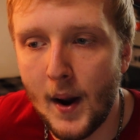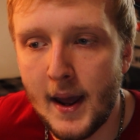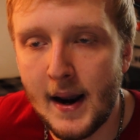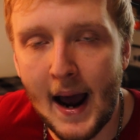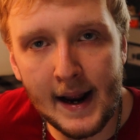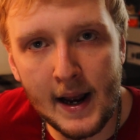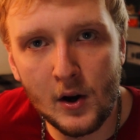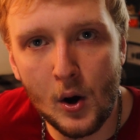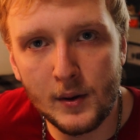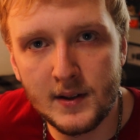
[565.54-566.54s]
when I got
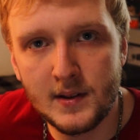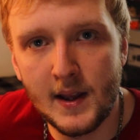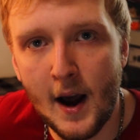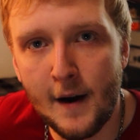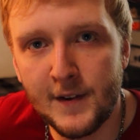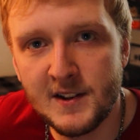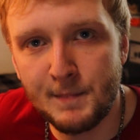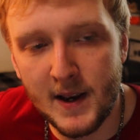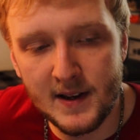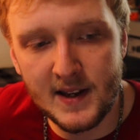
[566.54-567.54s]
called into the office
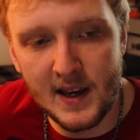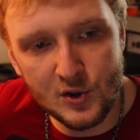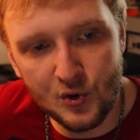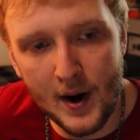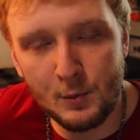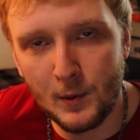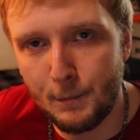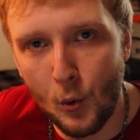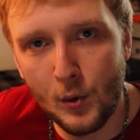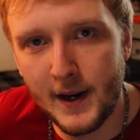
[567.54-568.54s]
because he tried
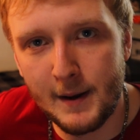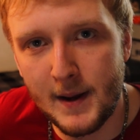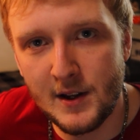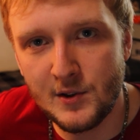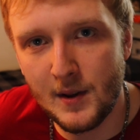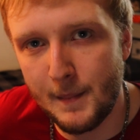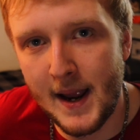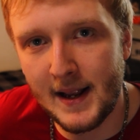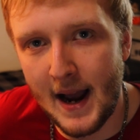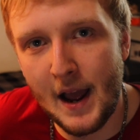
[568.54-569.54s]
reporting me to the
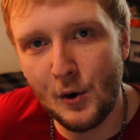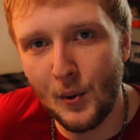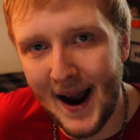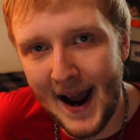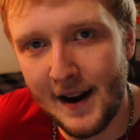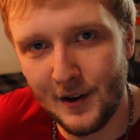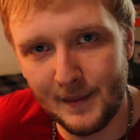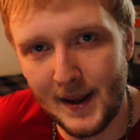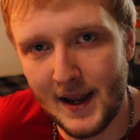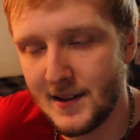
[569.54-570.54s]
main guy who
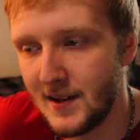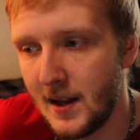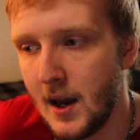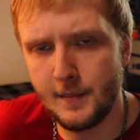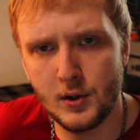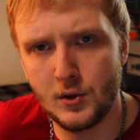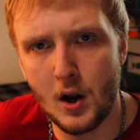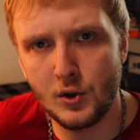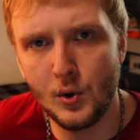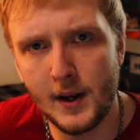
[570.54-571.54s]
hired me and said, "James is
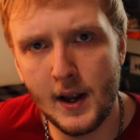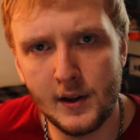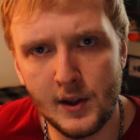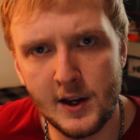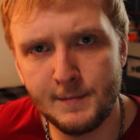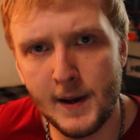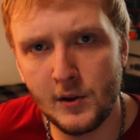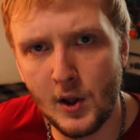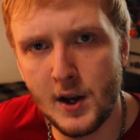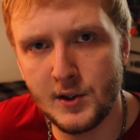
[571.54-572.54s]
not doing anything. He's
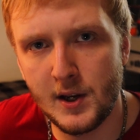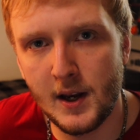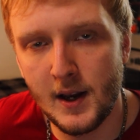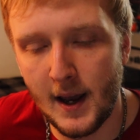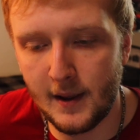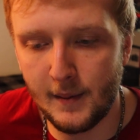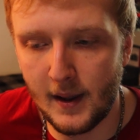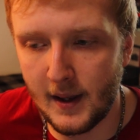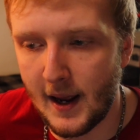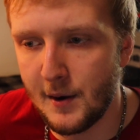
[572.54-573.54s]
being lazy." And
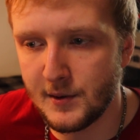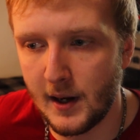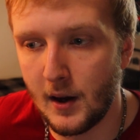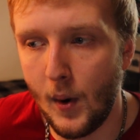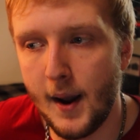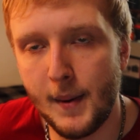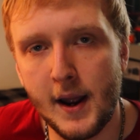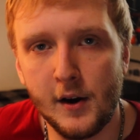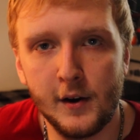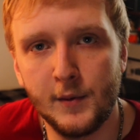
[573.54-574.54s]
the guy was like, "Well, why am I
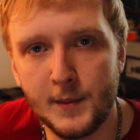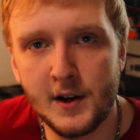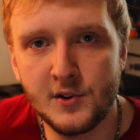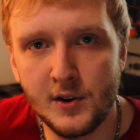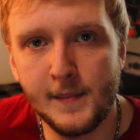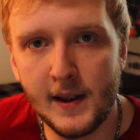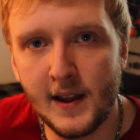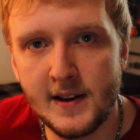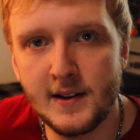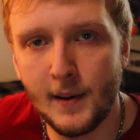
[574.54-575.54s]
hearing from Dexter? You're being
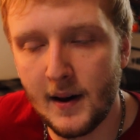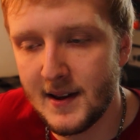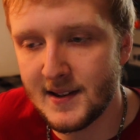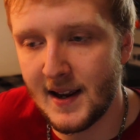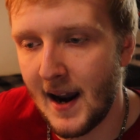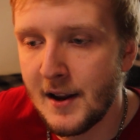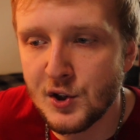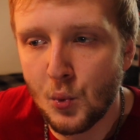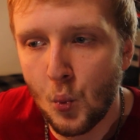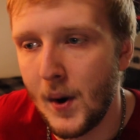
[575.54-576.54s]
lazy, blah, this." And I
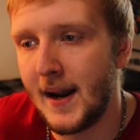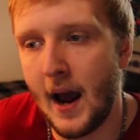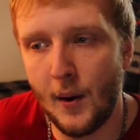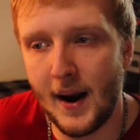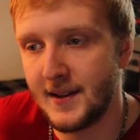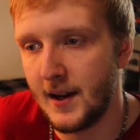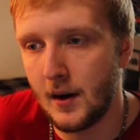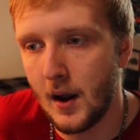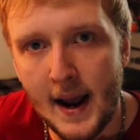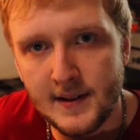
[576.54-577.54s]
just went out. I said,
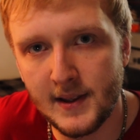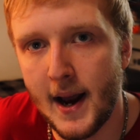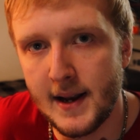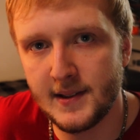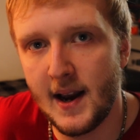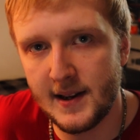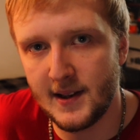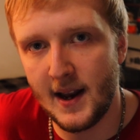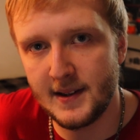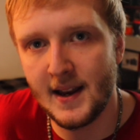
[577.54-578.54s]
"Lies, lies, lies,
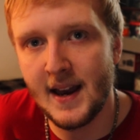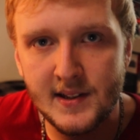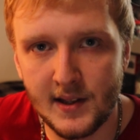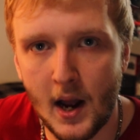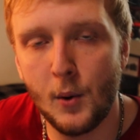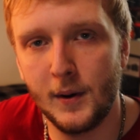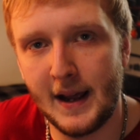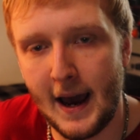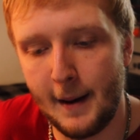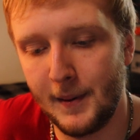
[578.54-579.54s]
lies. That is not what
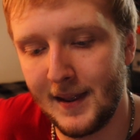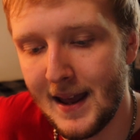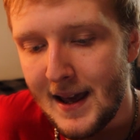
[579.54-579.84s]
happened.